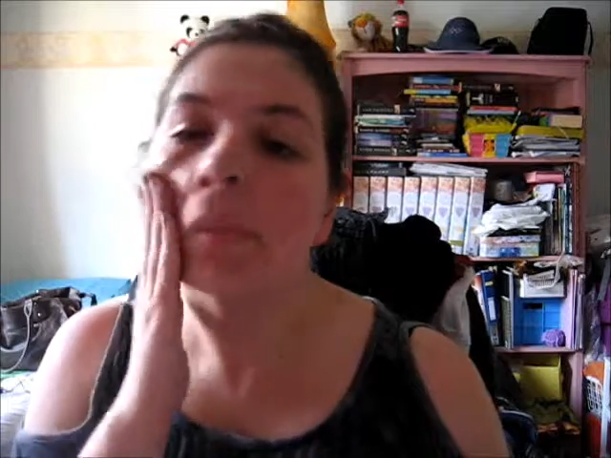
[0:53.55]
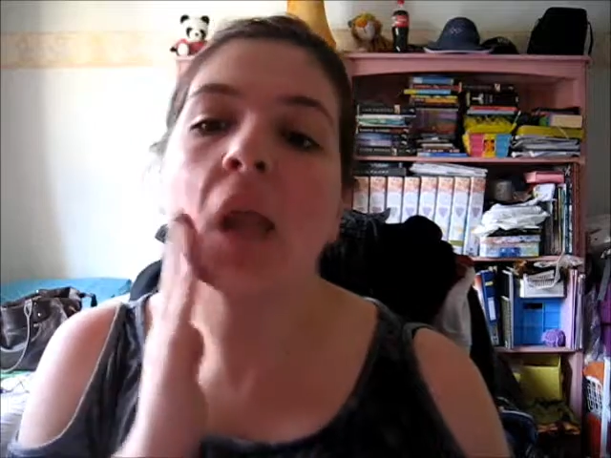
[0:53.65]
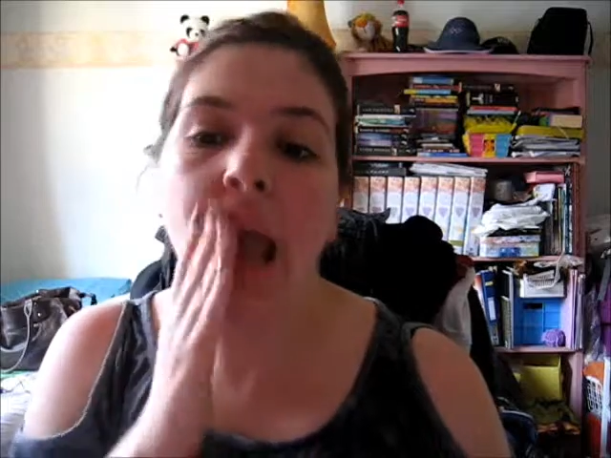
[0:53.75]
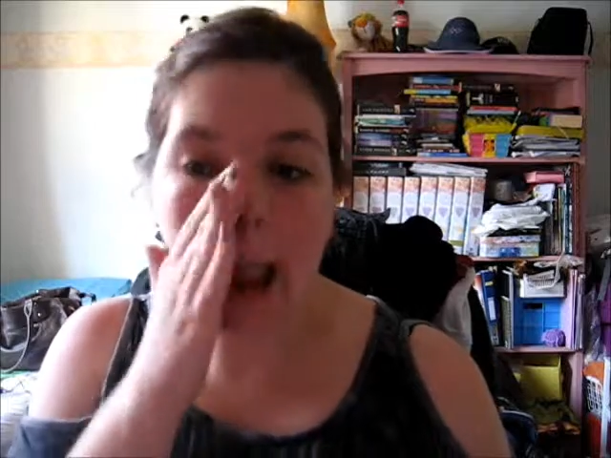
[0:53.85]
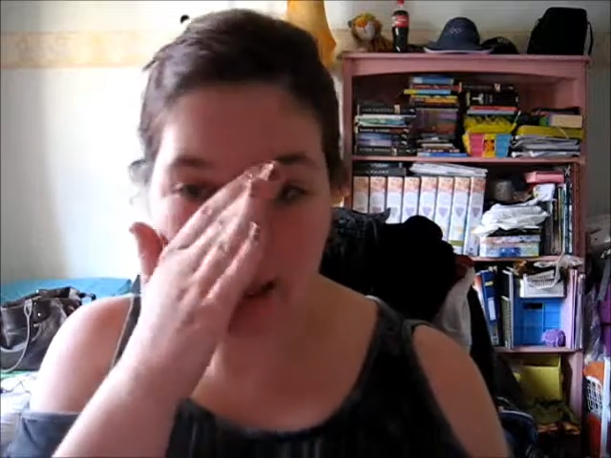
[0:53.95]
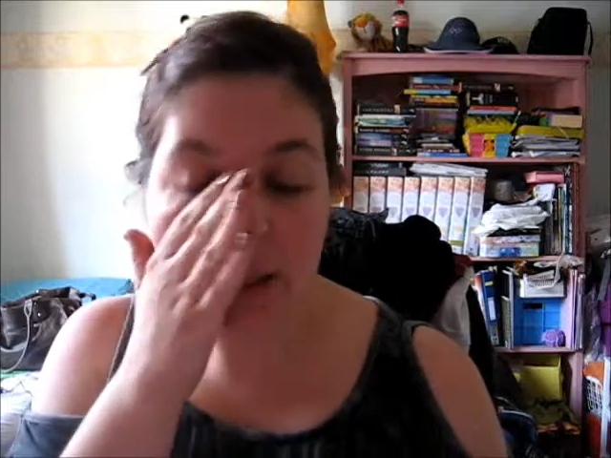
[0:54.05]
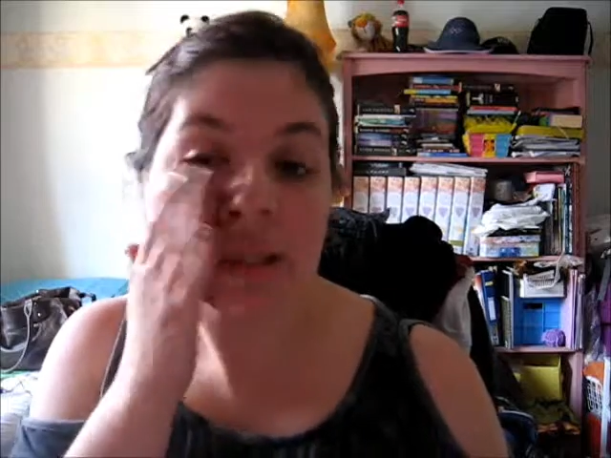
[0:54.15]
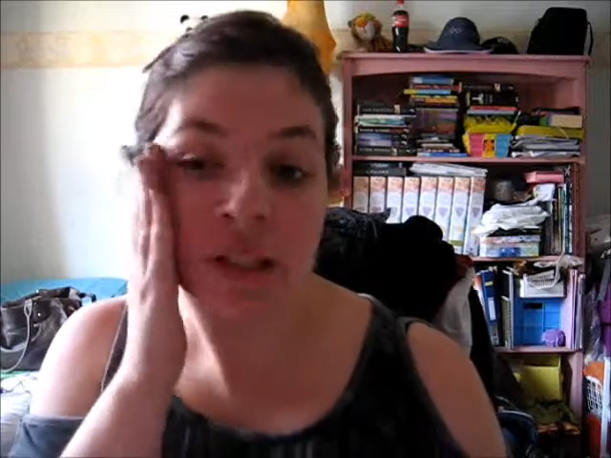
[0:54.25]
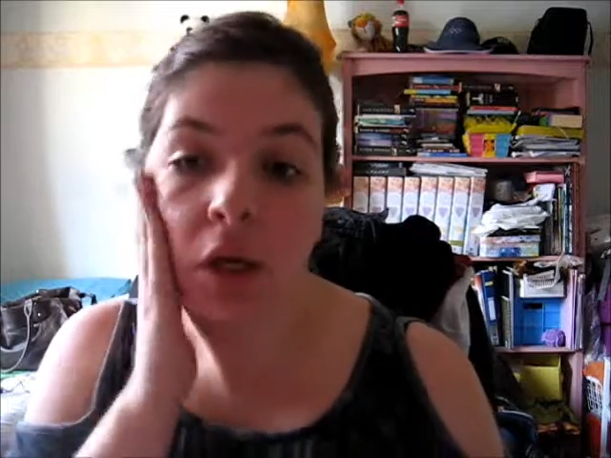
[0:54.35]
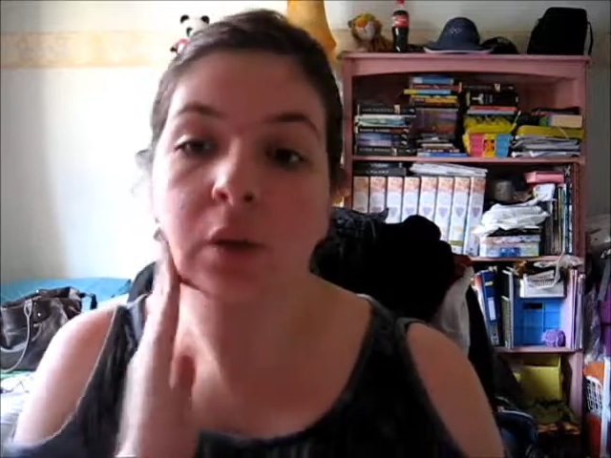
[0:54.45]
and it
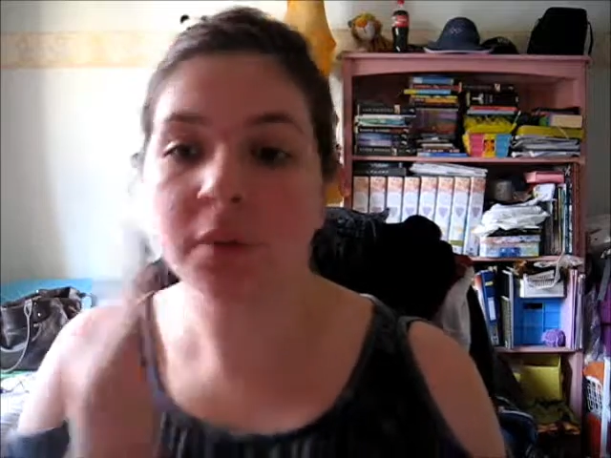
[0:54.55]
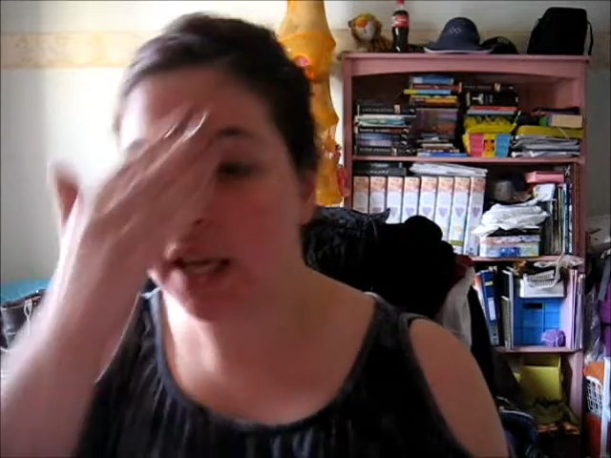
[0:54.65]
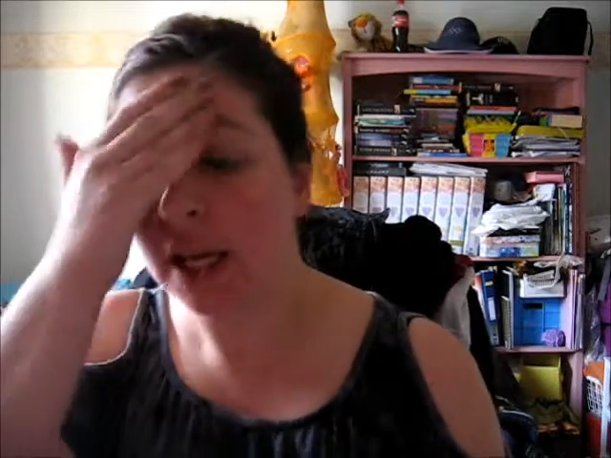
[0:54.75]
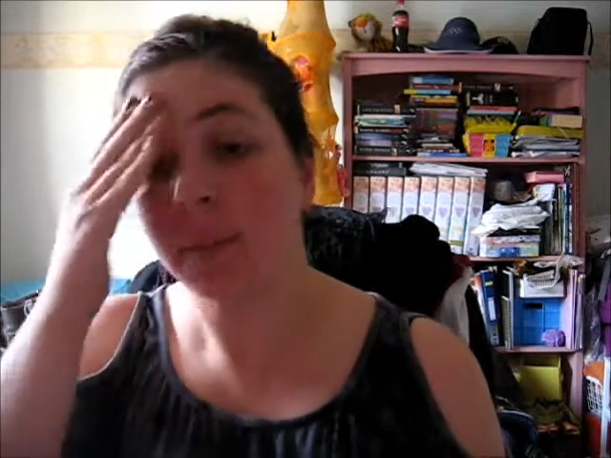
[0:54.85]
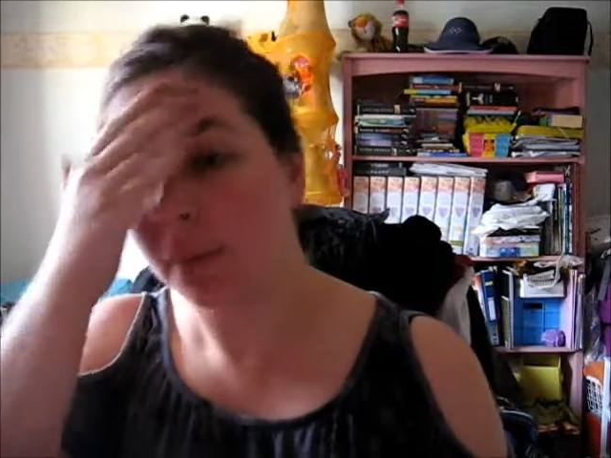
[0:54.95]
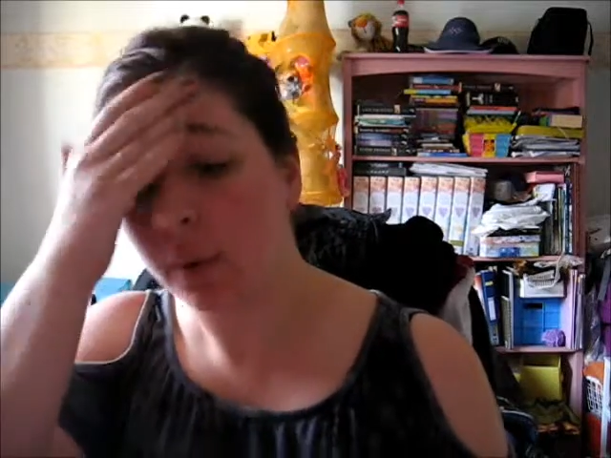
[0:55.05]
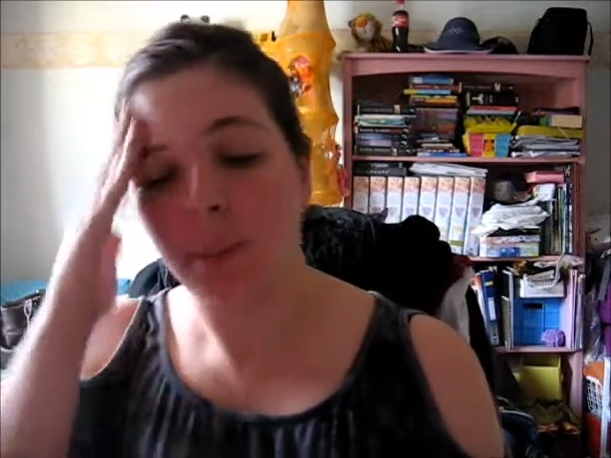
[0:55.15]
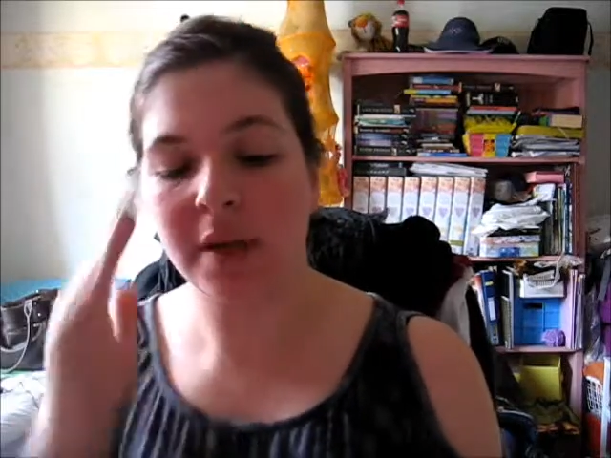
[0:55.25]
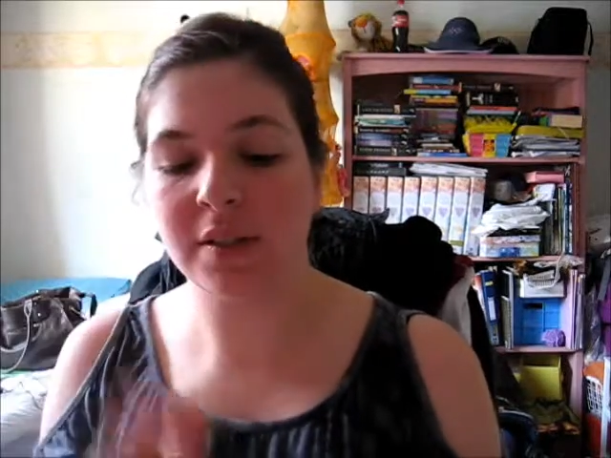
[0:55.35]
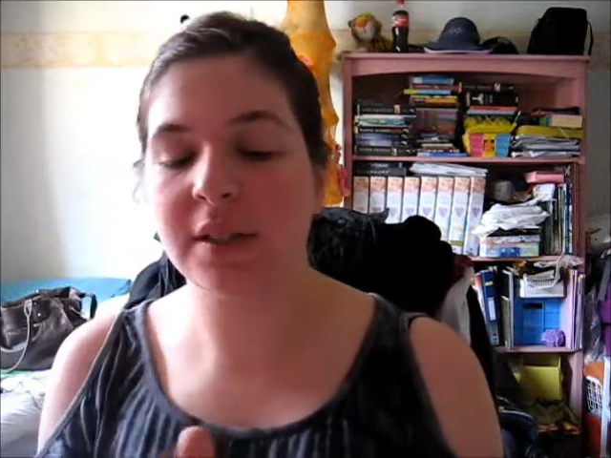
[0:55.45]
just helps keep
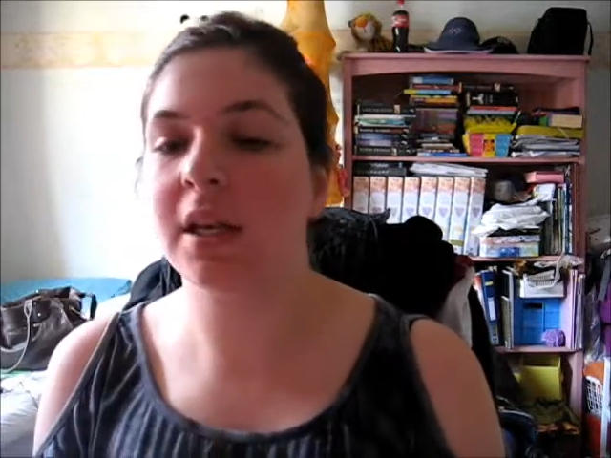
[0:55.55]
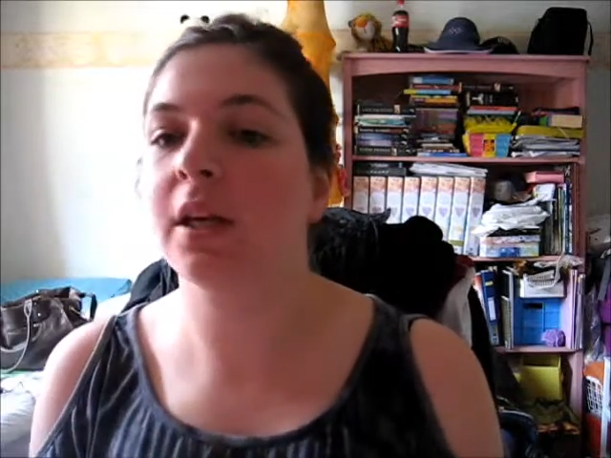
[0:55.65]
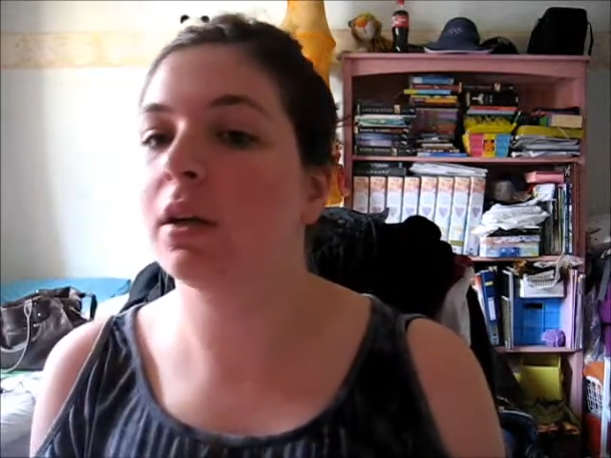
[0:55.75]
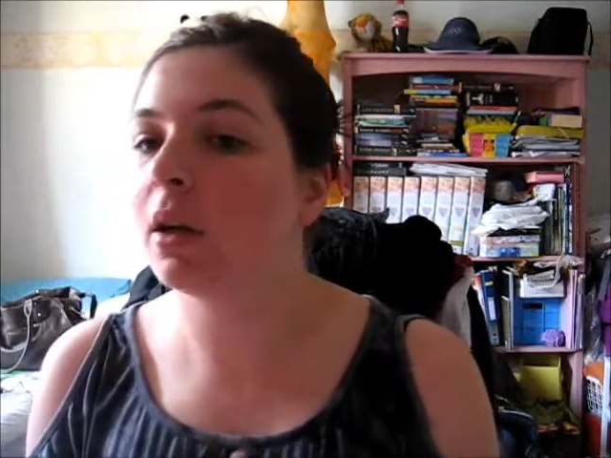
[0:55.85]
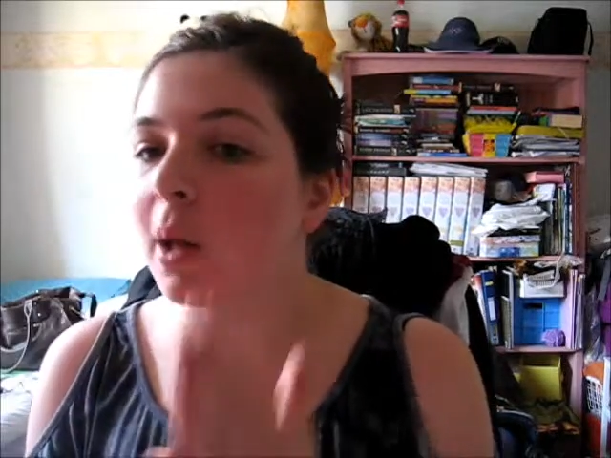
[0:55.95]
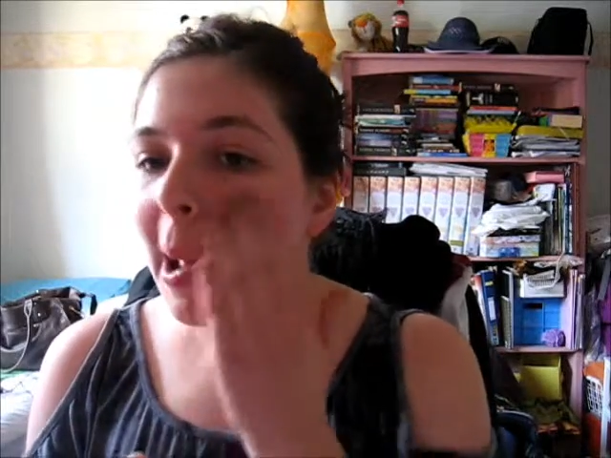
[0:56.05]
my skin